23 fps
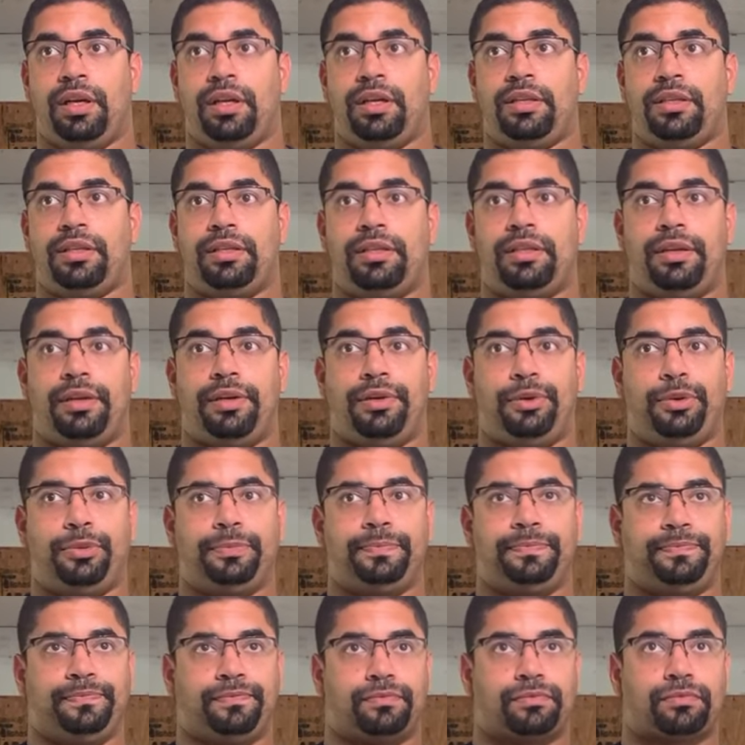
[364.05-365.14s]
So
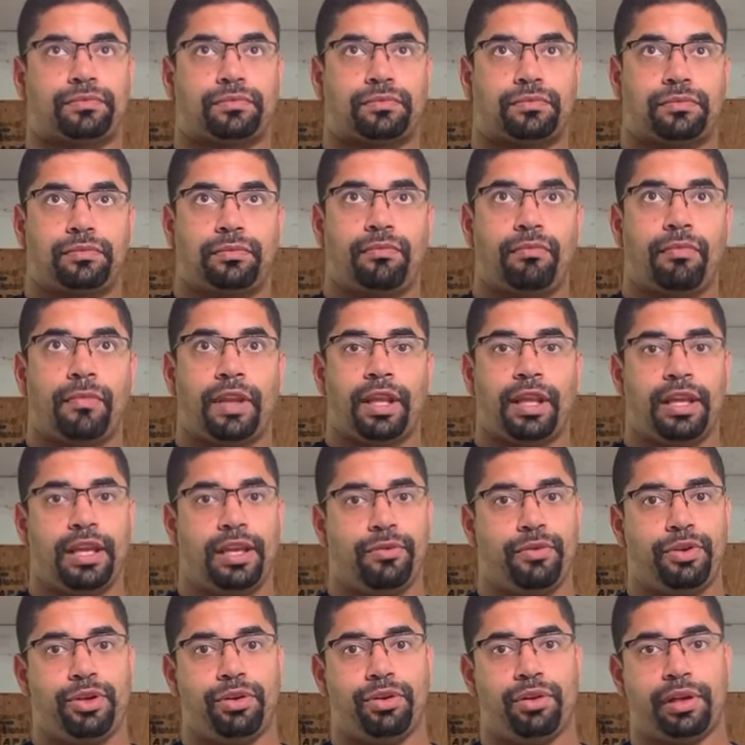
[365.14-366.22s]

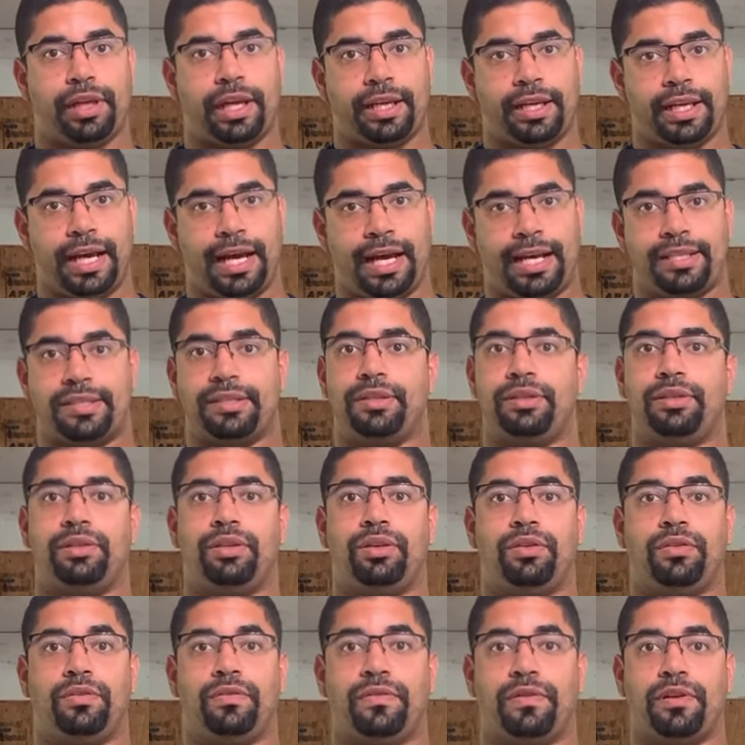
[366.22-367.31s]
when you look at
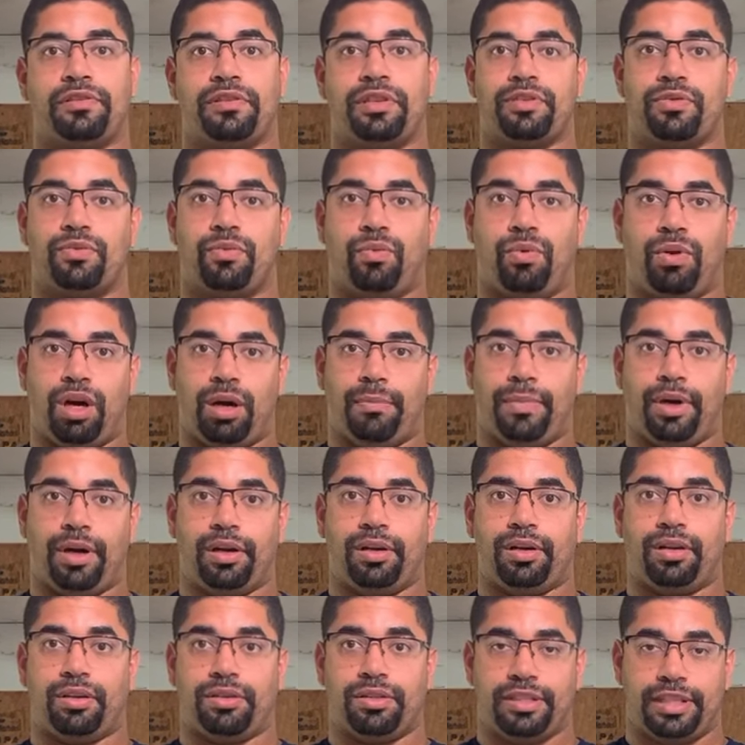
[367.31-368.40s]
Costco versus
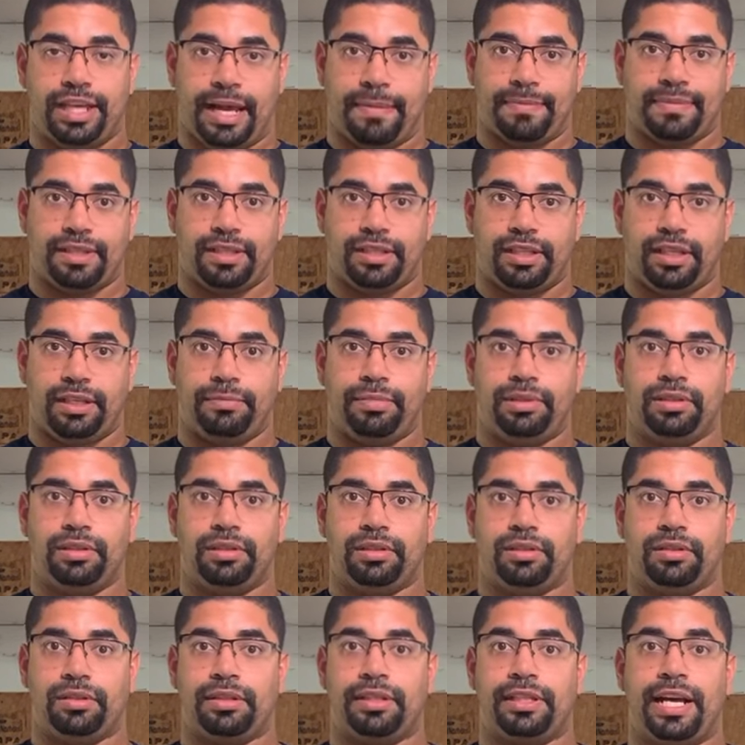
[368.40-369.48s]
Walmart or Sam's Club,
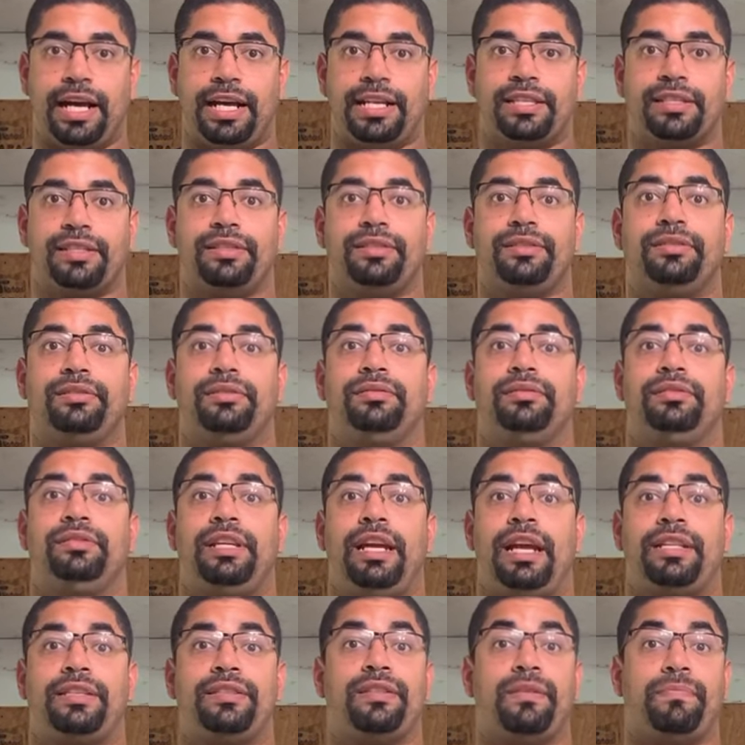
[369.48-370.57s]
Costco
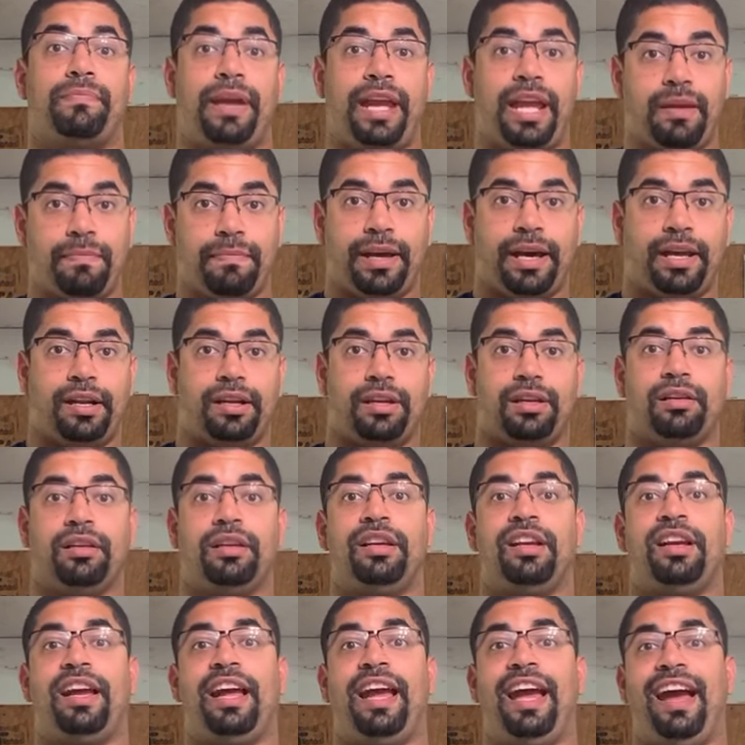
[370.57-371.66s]
tends to pay better
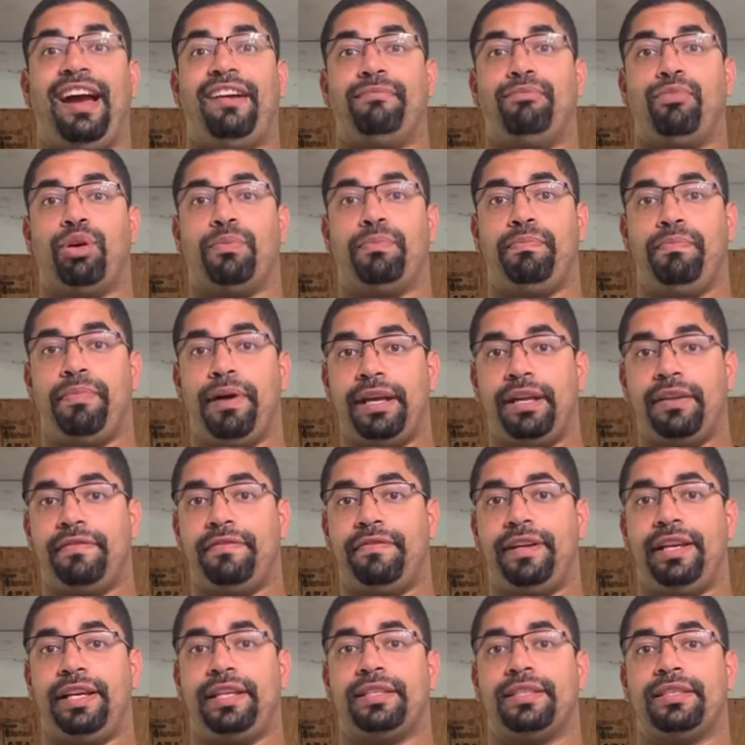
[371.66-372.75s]
have more
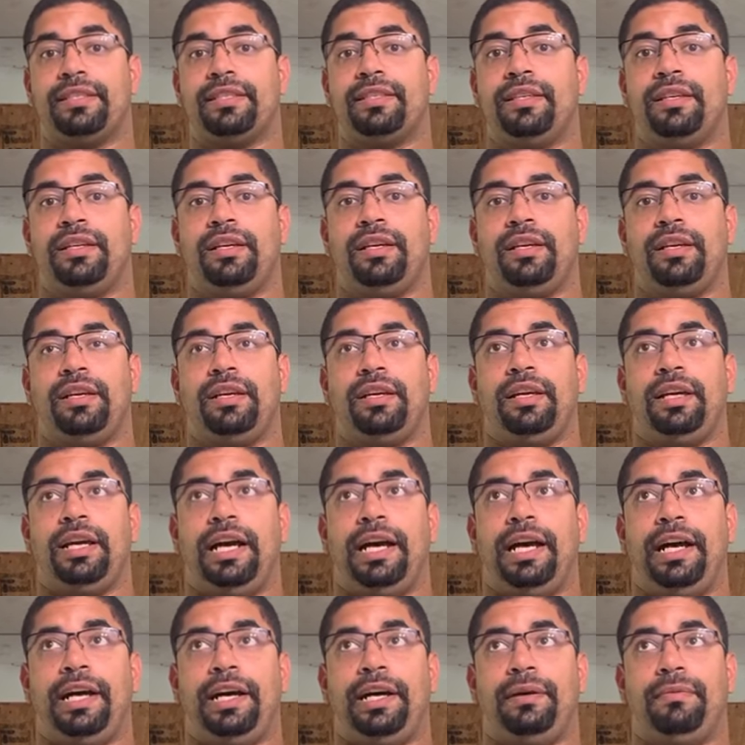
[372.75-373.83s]
benefits.
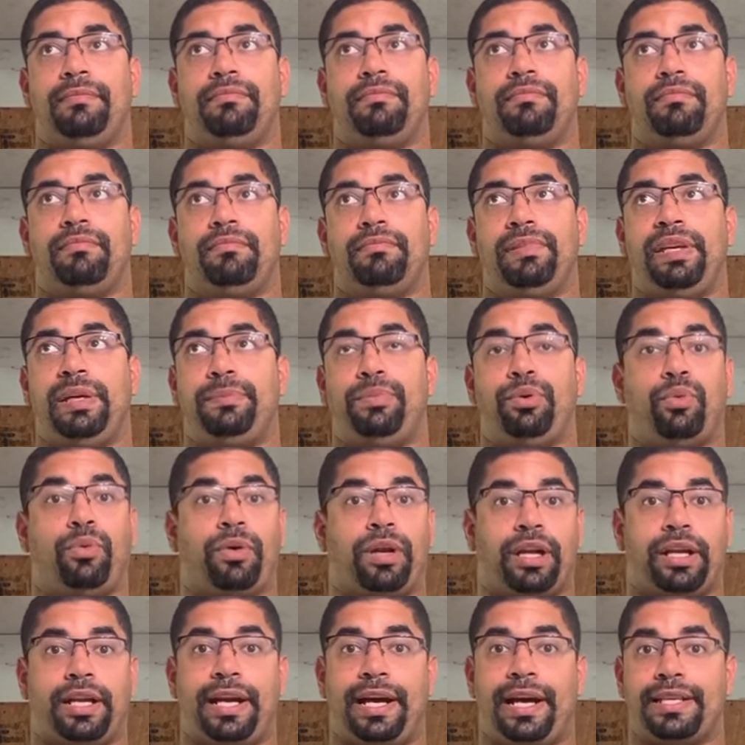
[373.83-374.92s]
Um, people work
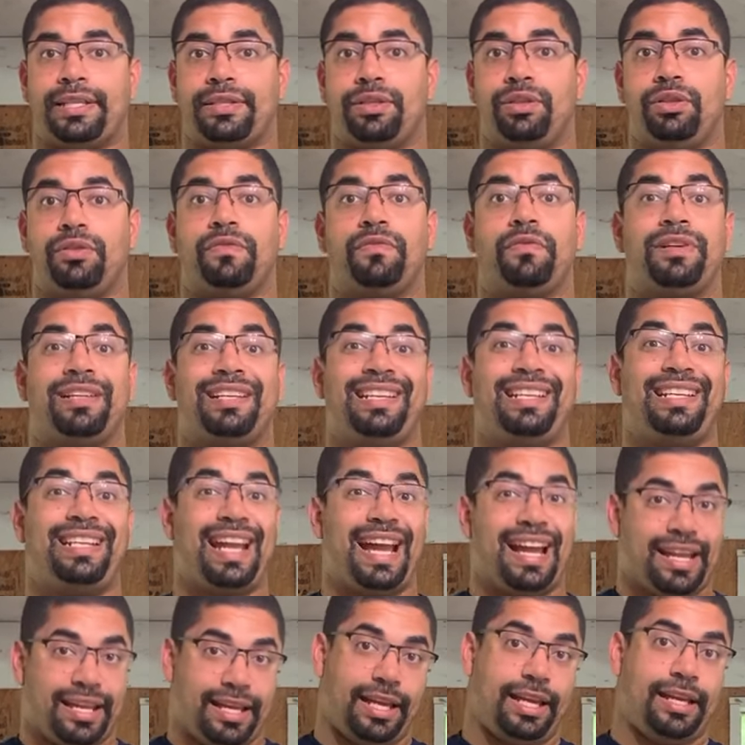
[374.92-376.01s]
at Costco for
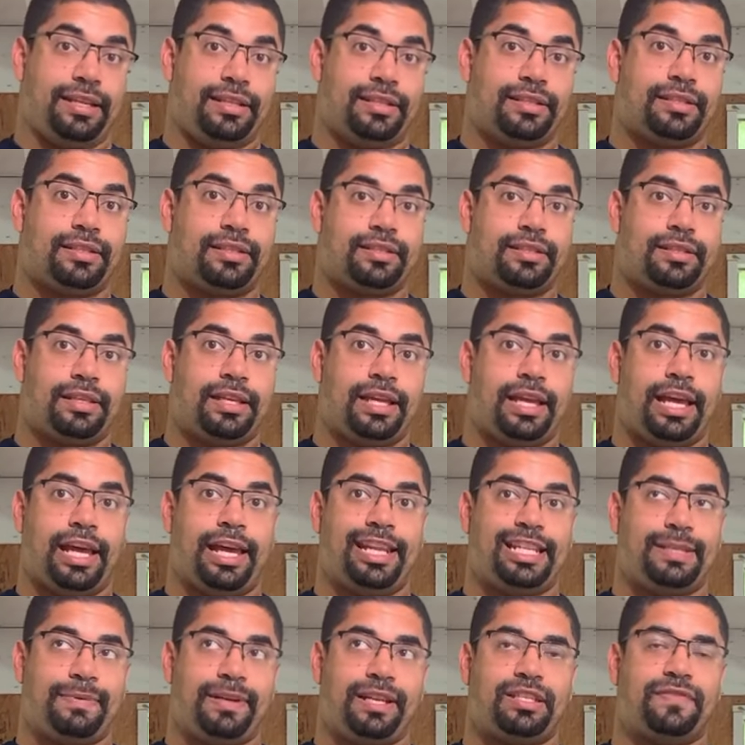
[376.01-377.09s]
decades, and
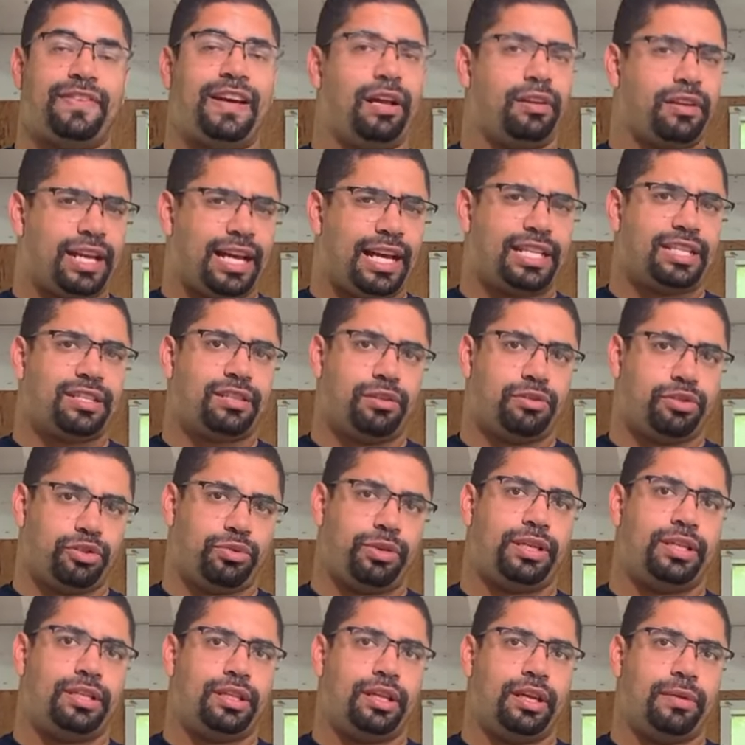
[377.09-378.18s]
it's because of how Costco
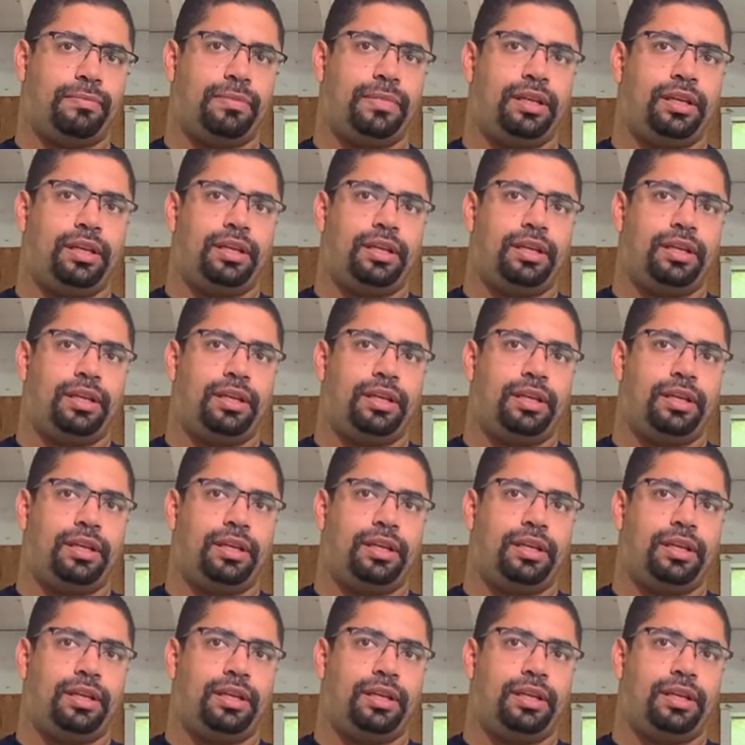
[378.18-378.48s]
treats them.